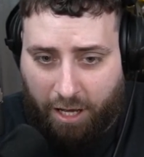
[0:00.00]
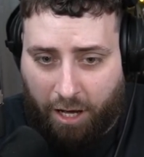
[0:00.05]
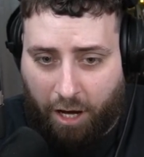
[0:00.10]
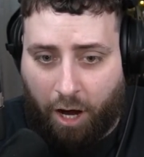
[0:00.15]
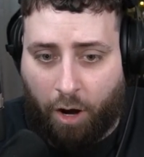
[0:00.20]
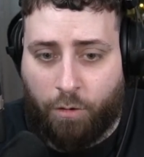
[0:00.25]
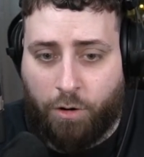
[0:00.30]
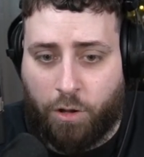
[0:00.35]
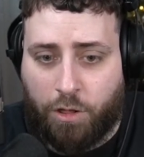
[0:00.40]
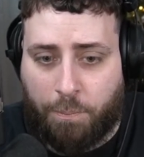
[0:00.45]

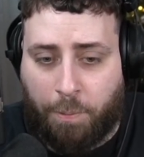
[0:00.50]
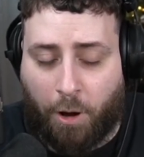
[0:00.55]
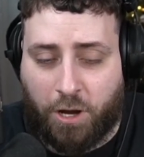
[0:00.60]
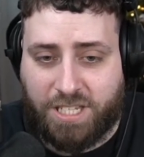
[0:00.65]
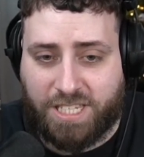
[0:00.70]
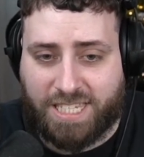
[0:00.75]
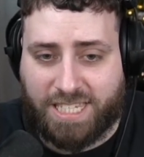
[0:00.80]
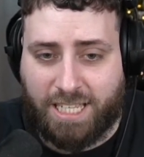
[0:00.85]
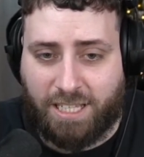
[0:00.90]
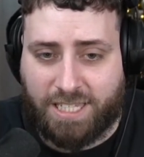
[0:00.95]
Oh no, the poison
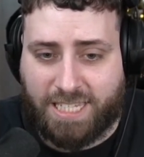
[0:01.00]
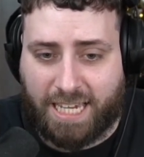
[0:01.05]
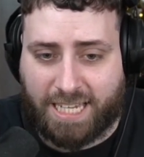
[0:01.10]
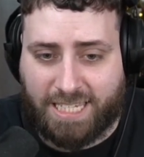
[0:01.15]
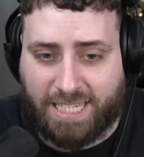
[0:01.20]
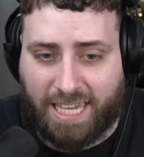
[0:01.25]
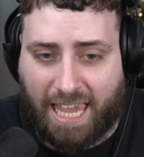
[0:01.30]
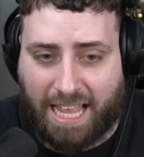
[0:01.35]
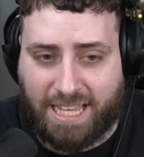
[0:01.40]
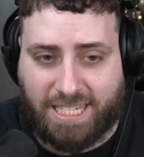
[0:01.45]
still ticks
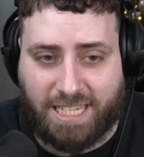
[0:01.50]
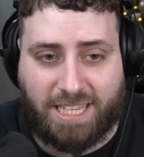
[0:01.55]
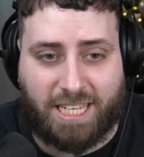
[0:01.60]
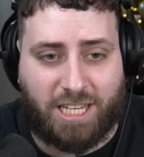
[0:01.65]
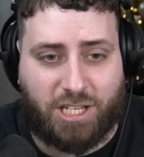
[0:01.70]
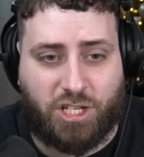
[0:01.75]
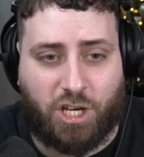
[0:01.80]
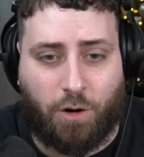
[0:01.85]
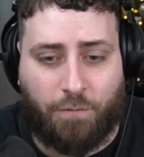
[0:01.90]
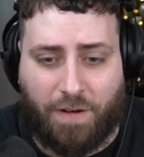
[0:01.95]
and gets it. Did he
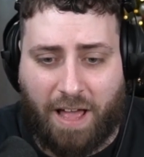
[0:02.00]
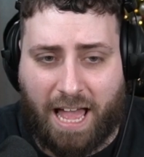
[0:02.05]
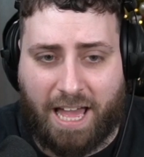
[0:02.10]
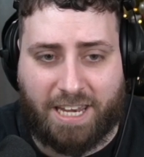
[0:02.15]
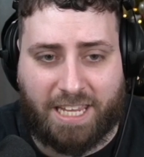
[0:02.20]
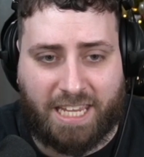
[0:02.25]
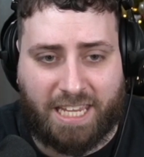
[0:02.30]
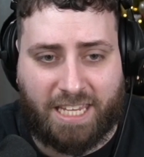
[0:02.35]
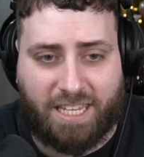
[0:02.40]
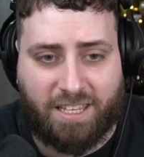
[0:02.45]

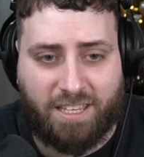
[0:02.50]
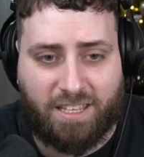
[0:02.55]
Giovanni?